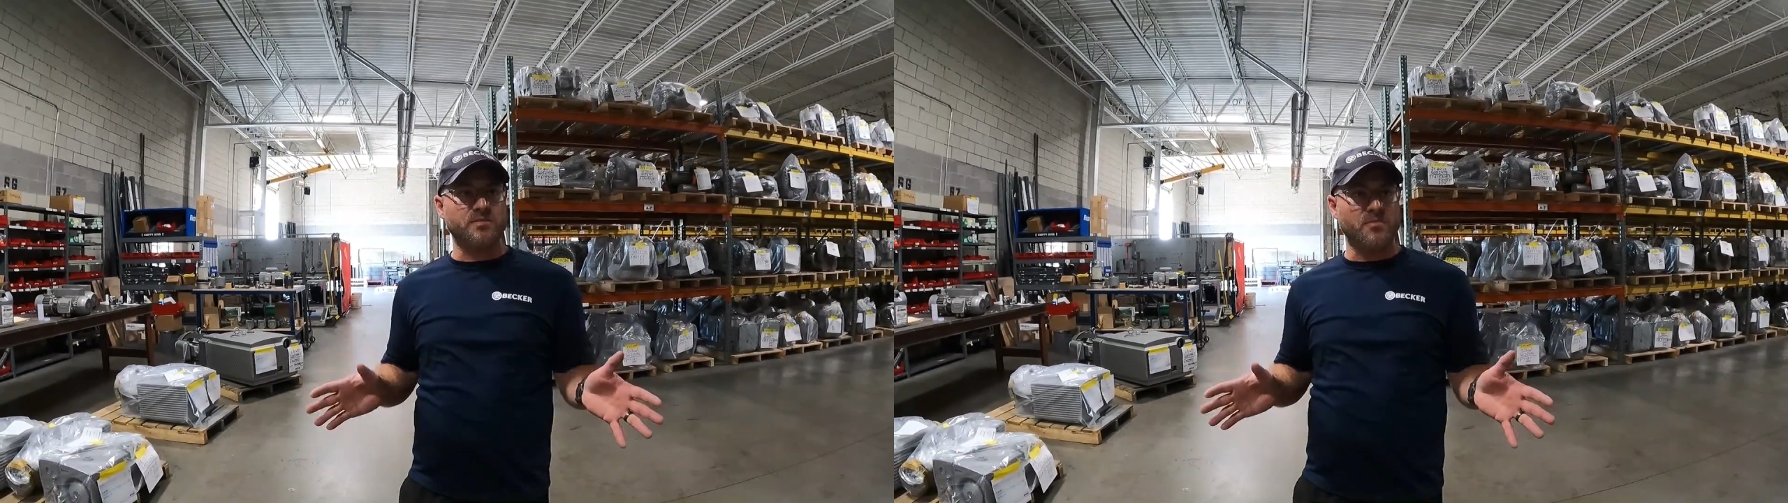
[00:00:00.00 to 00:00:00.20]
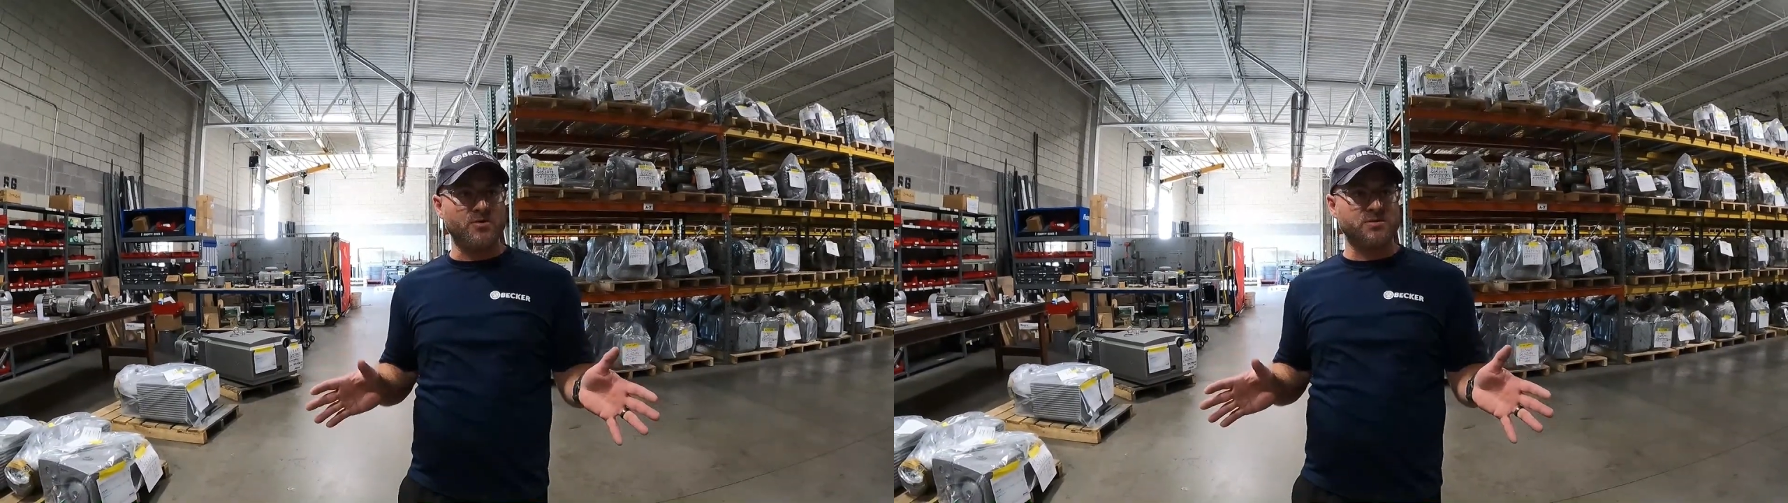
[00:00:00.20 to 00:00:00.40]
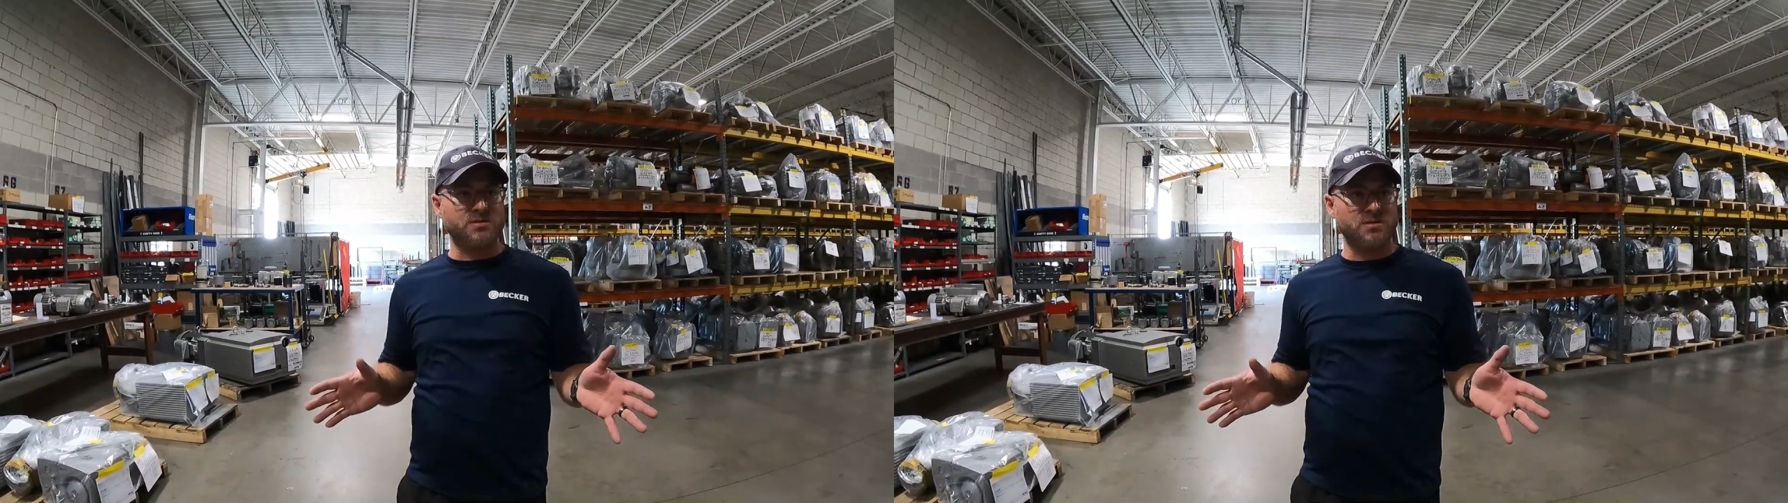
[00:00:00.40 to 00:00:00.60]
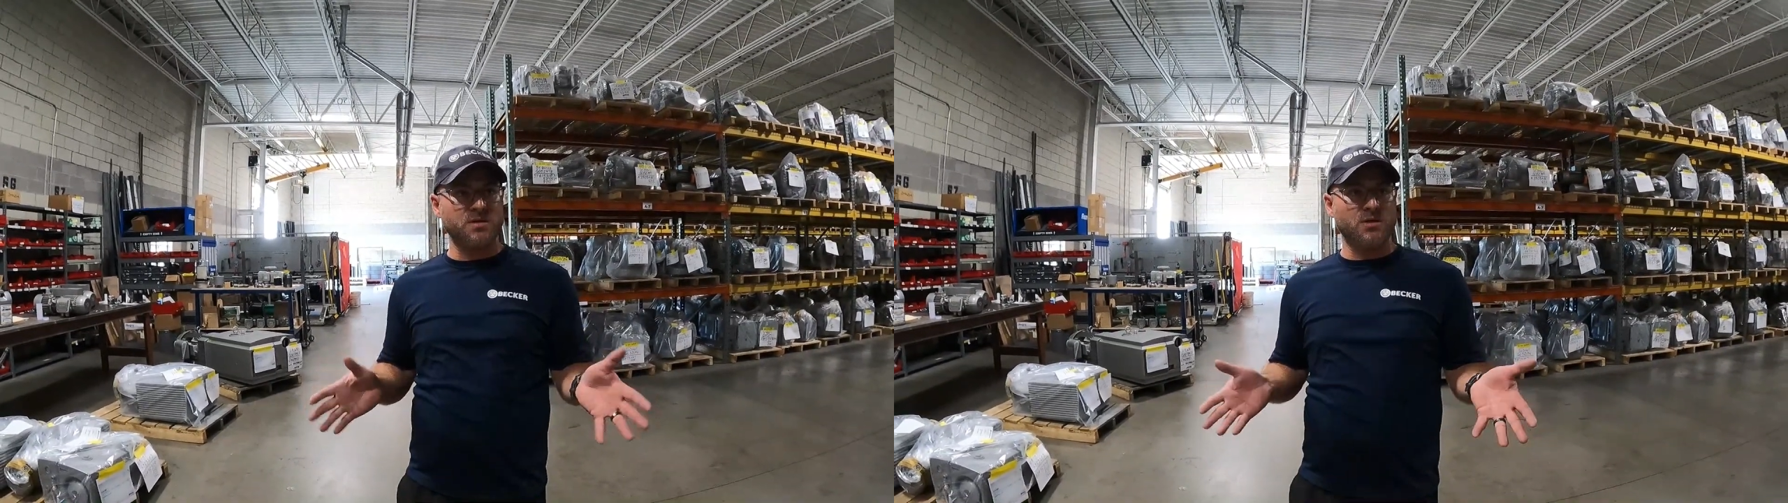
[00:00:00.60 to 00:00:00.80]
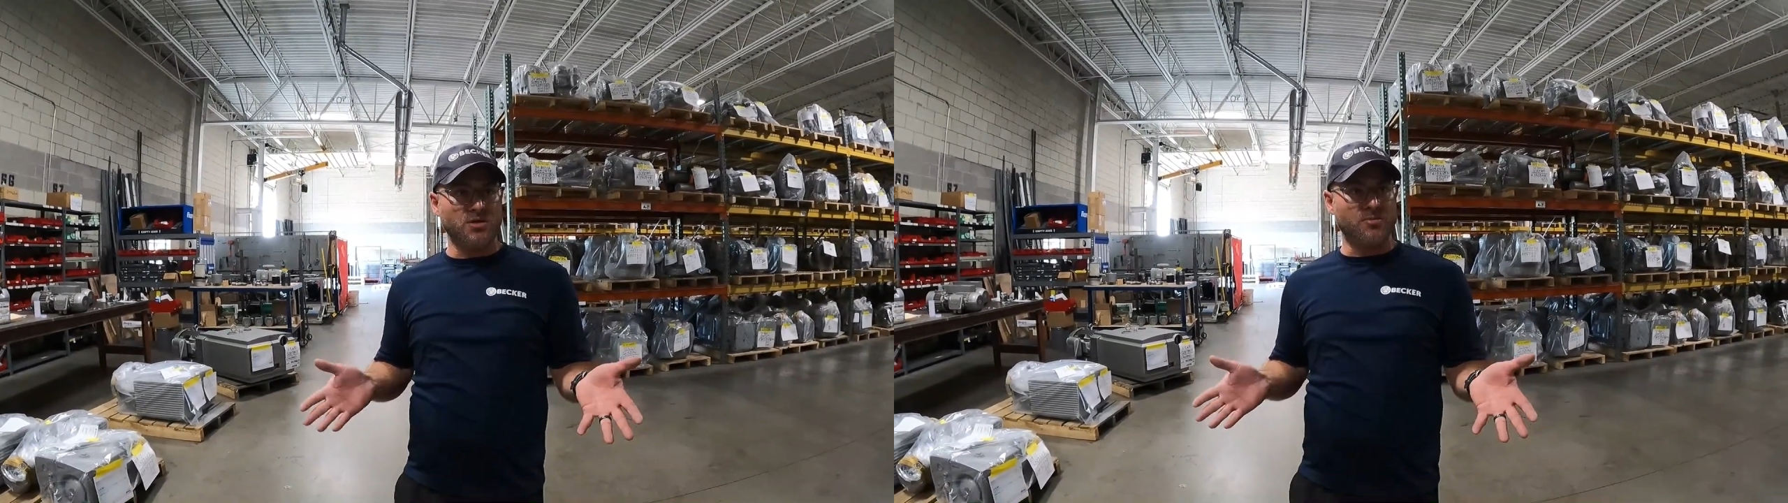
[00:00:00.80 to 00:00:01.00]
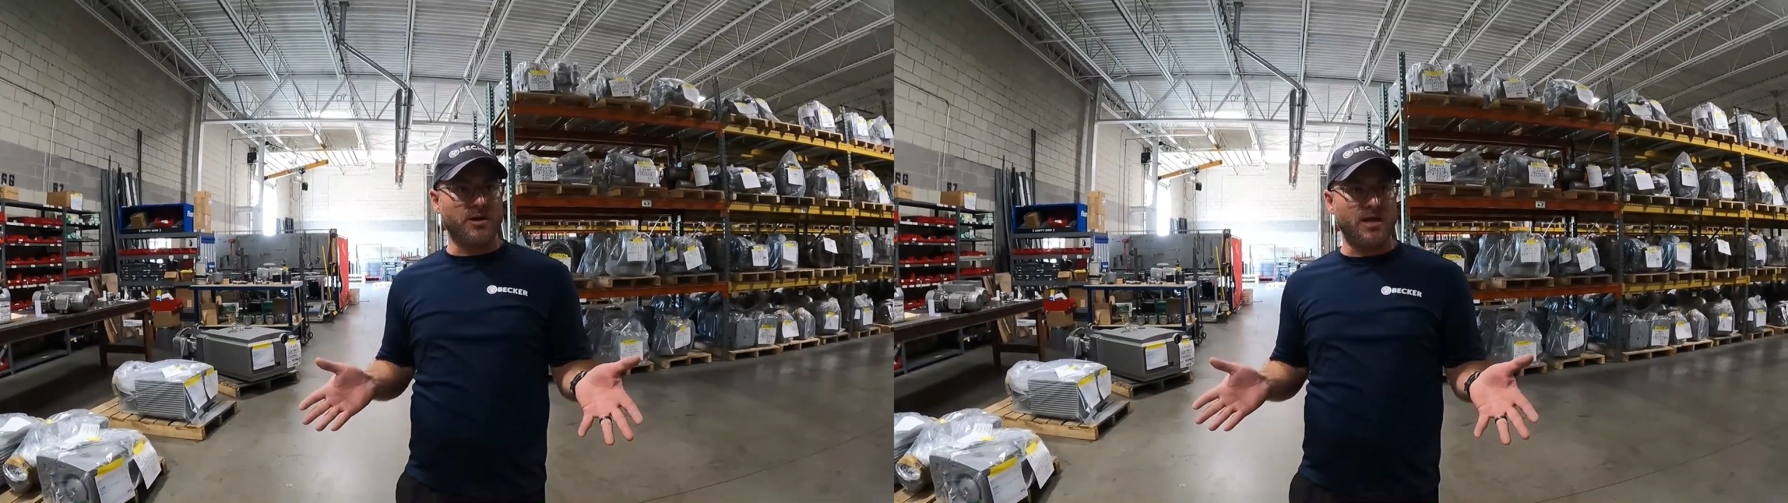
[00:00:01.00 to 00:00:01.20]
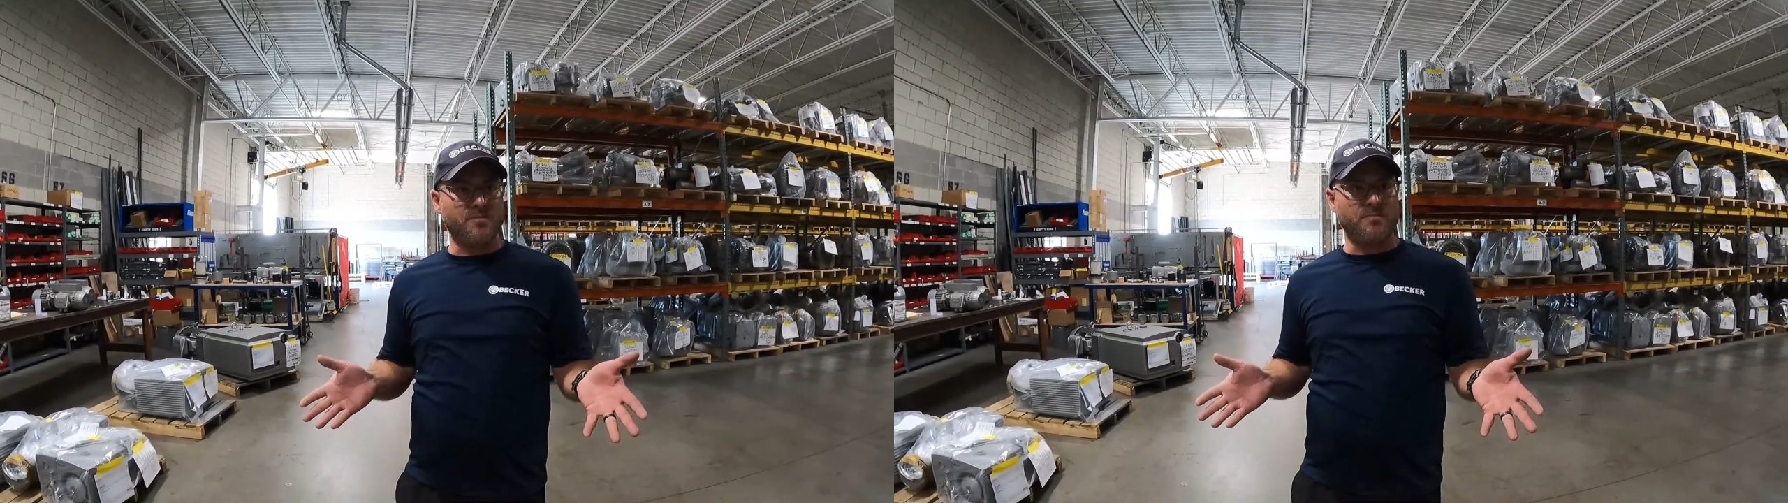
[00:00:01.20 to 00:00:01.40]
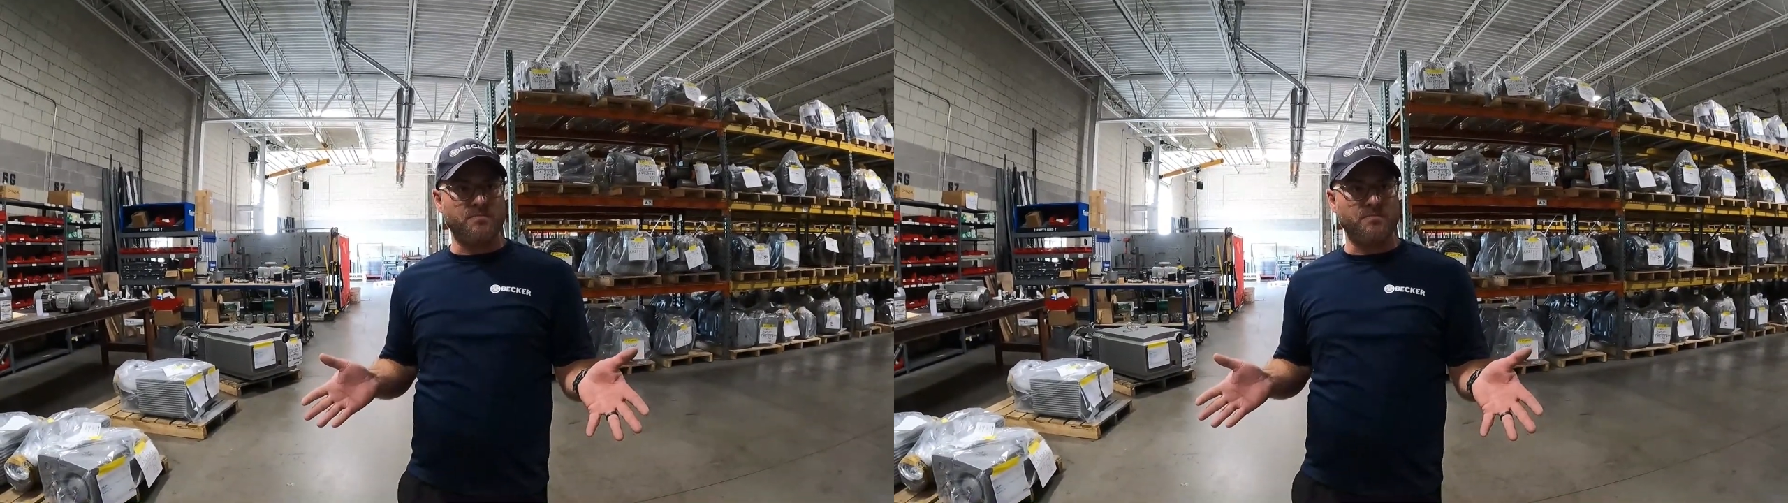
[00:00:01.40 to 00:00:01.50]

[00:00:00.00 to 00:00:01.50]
than most lubricated